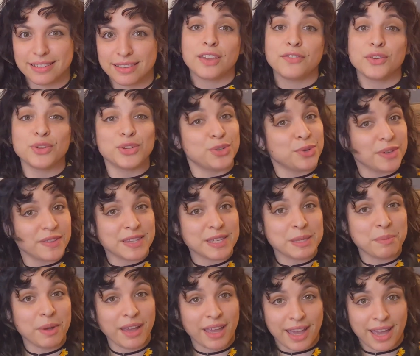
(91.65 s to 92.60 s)
If you're doing
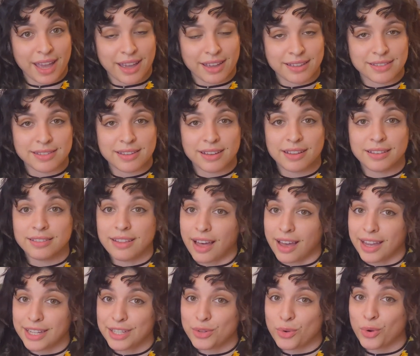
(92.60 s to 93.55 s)
this by hand, a
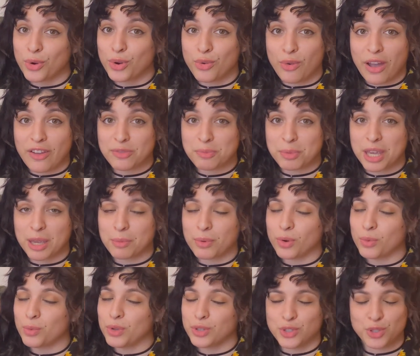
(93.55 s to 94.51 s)
lined or graph
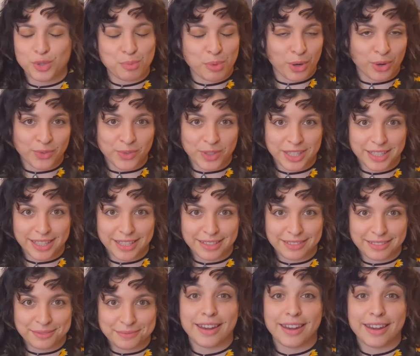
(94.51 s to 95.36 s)
paper will do perfectly.